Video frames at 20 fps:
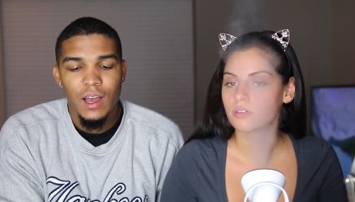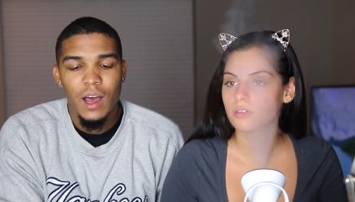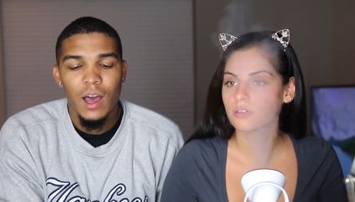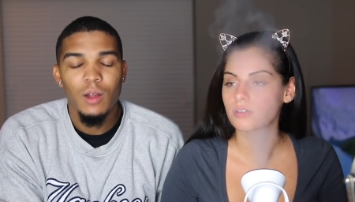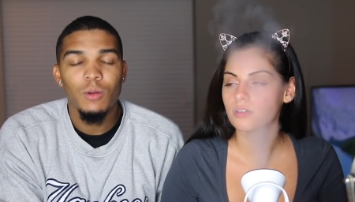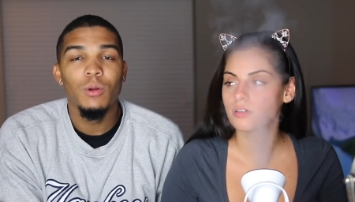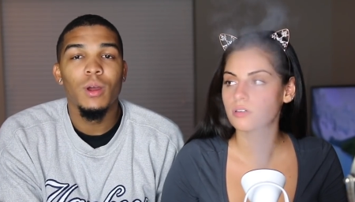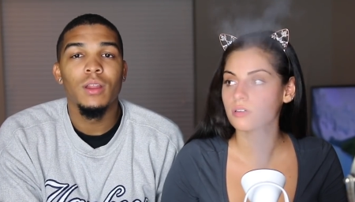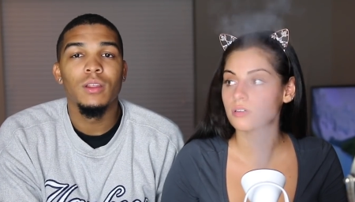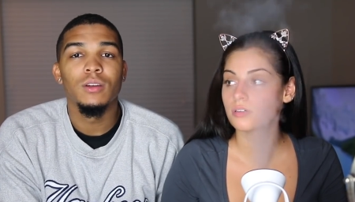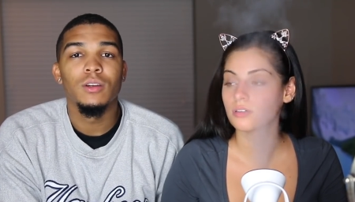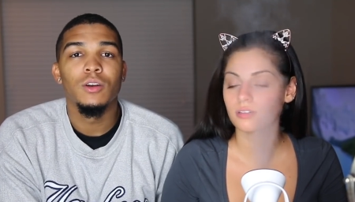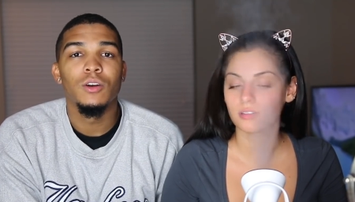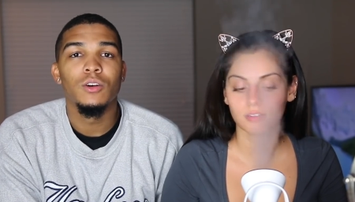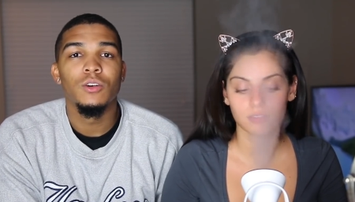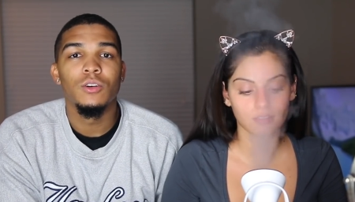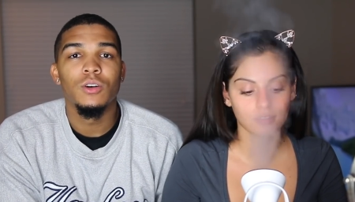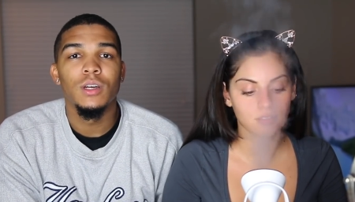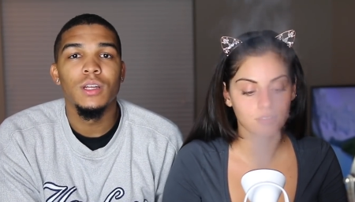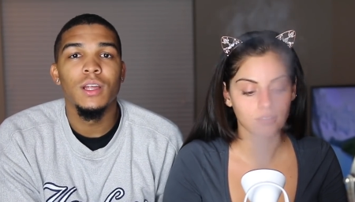Speaker 1: I'd rather
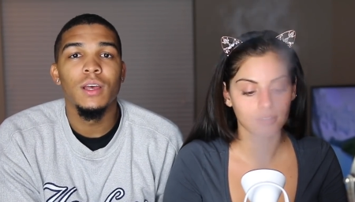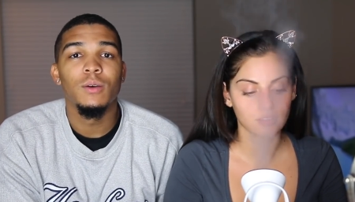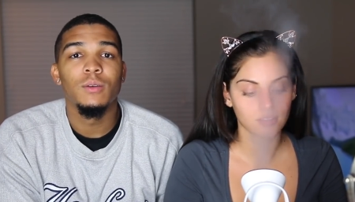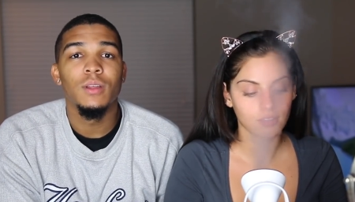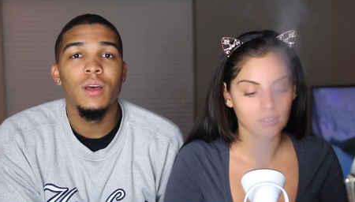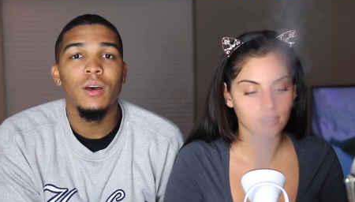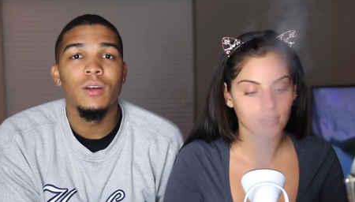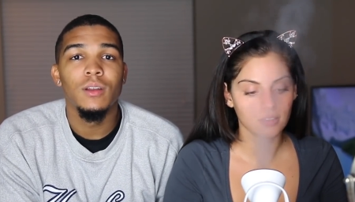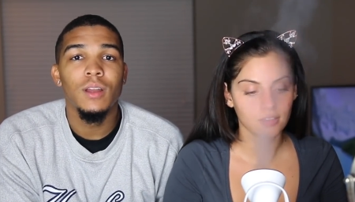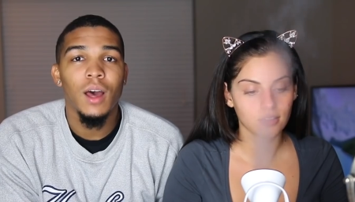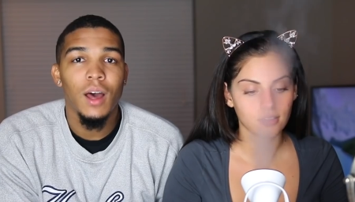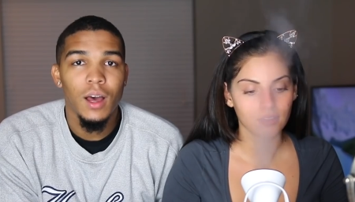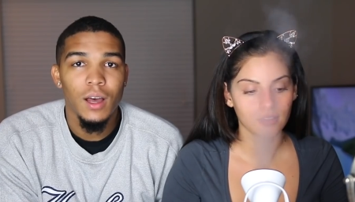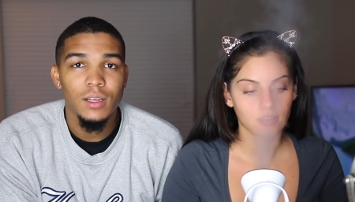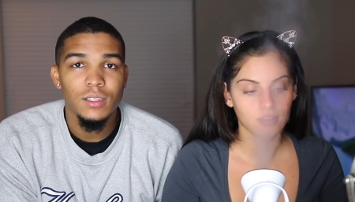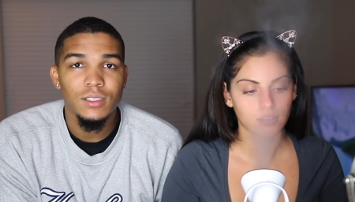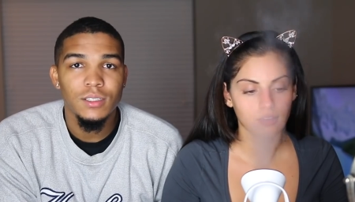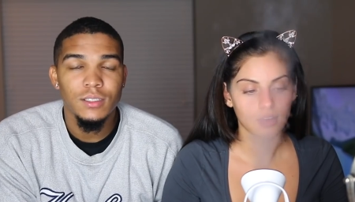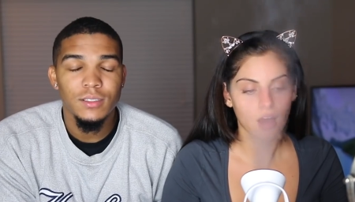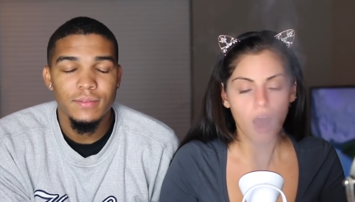go a day without
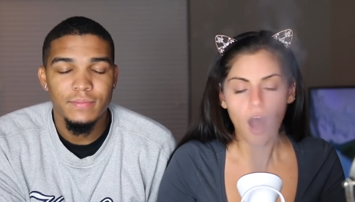Nas.